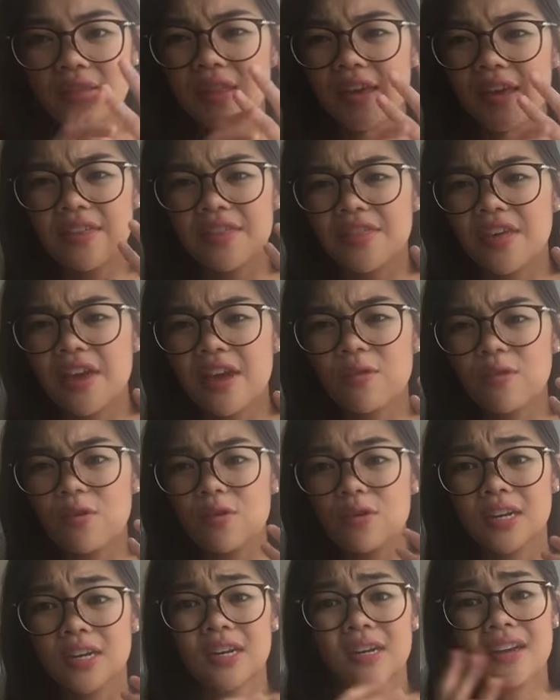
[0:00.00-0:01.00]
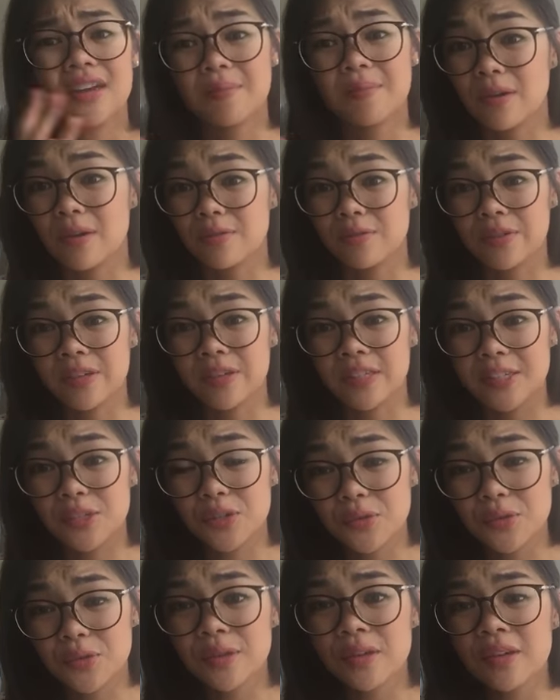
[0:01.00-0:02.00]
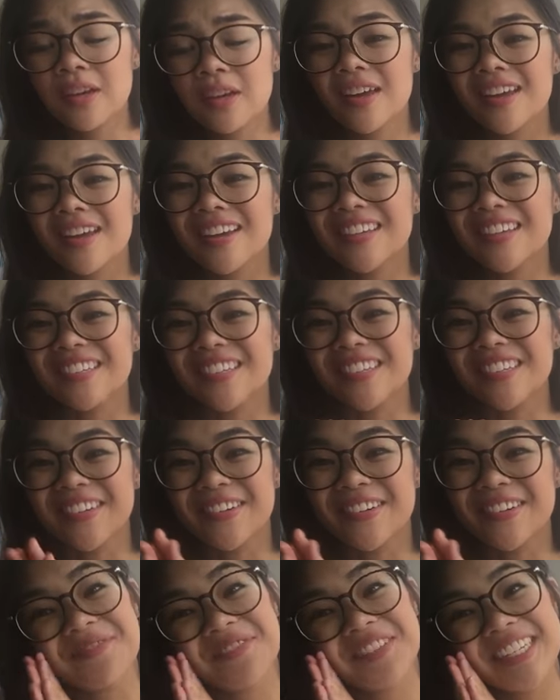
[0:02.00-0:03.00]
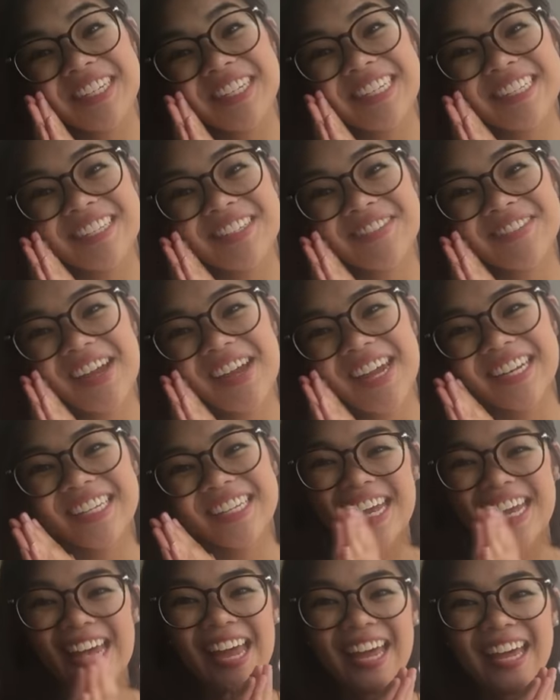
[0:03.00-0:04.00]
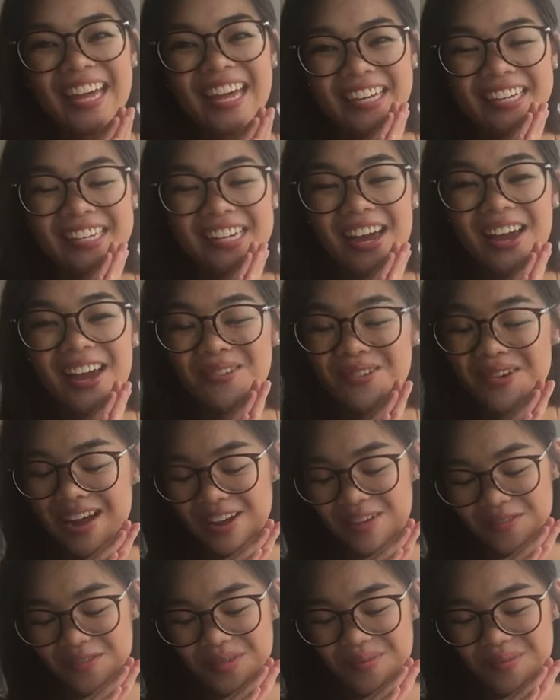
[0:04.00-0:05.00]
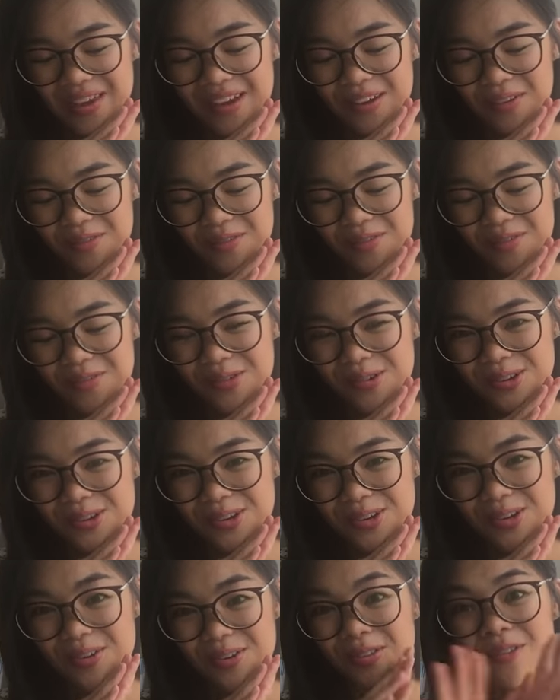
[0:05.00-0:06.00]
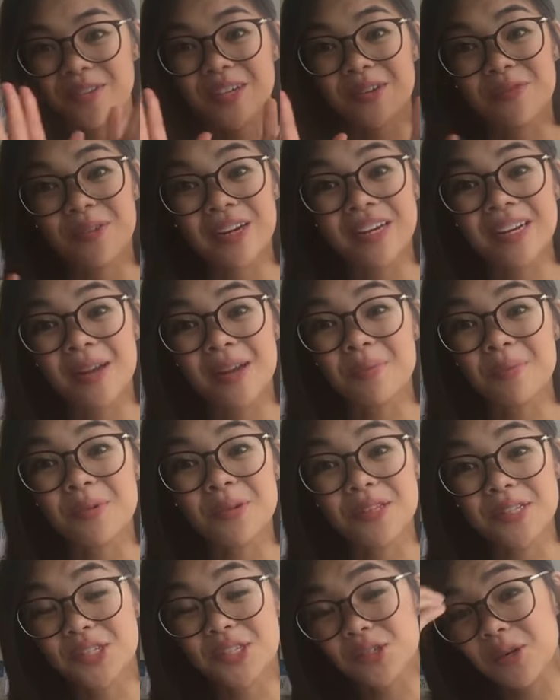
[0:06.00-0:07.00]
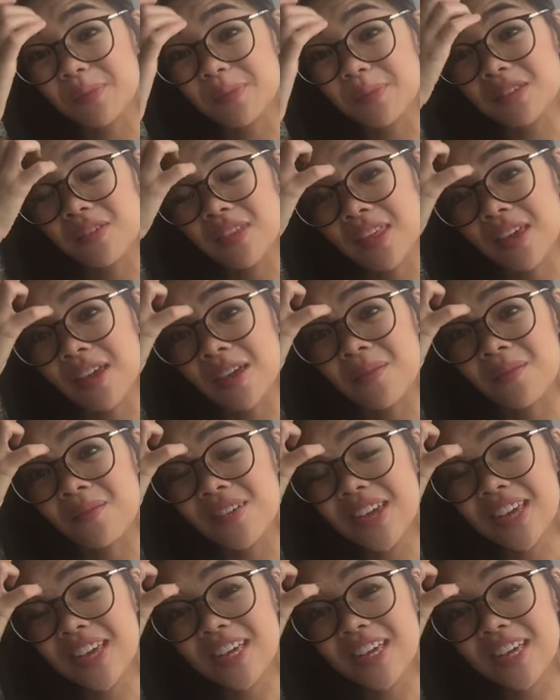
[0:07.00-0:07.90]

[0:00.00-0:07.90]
they're all going to come out really soon. So please just wait and I will have them out for you. I've already written up all the scripts for them.